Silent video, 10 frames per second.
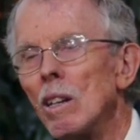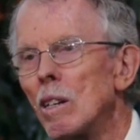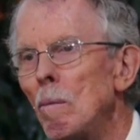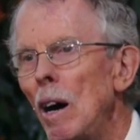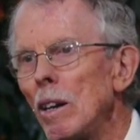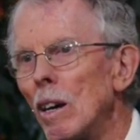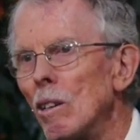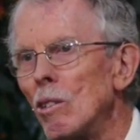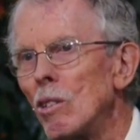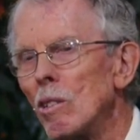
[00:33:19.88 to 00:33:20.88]

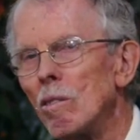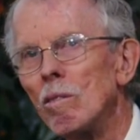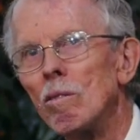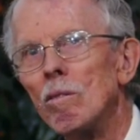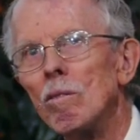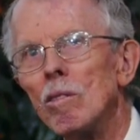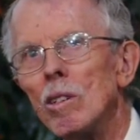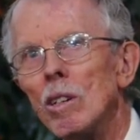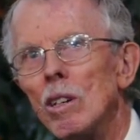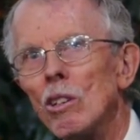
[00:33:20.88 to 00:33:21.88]
Tomatoes.
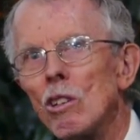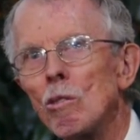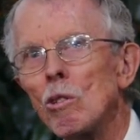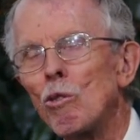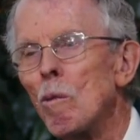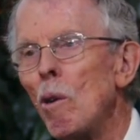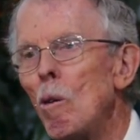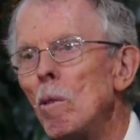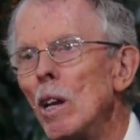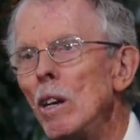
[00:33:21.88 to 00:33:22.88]
This was from
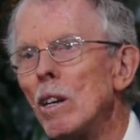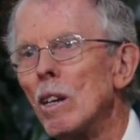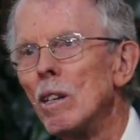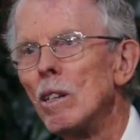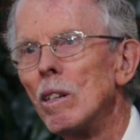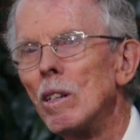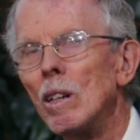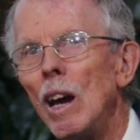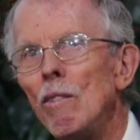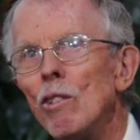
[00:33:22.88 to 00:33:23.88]
Loma Linda,
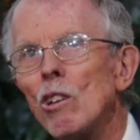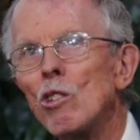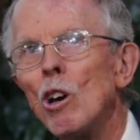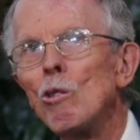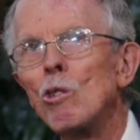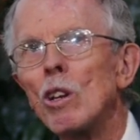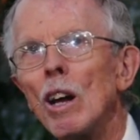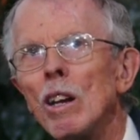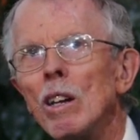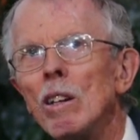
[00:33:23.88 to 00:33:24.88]
Adventist Health
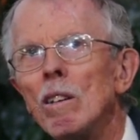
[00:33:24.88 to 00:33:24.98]
Study.